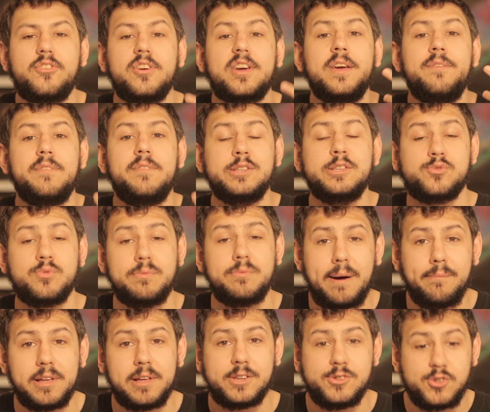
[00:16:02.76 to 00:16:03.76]
to convince
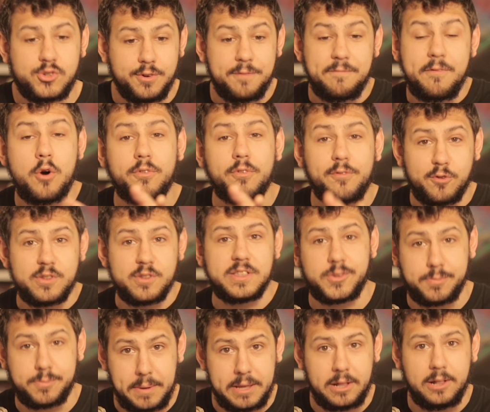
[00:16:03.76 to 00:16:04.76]
Republicans to vote for
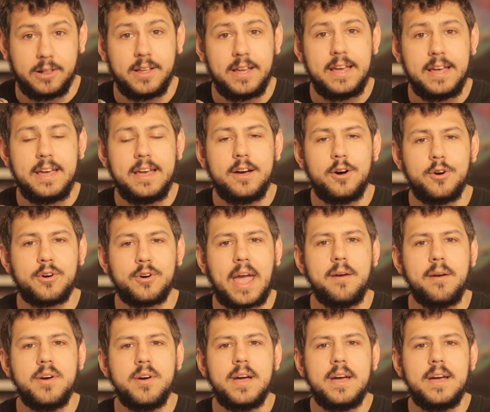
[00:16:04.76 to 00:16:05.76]
this bill.
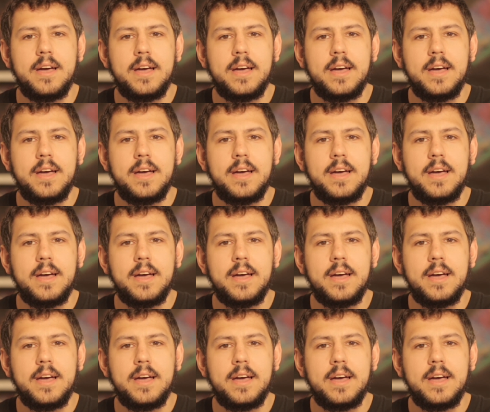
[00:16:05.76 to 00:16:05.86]
Okay.